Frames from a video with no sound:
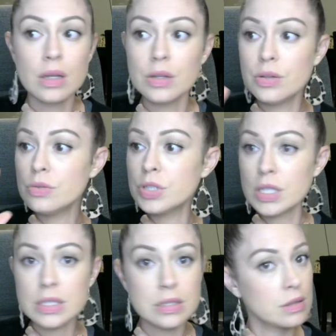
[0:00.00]
You
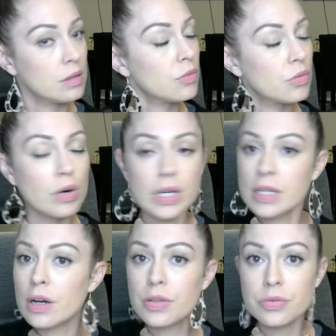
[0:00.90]
just run
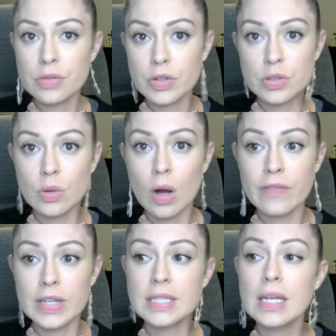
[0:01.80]
it all through the virtual
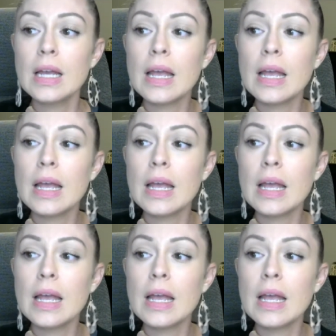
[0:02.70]
office.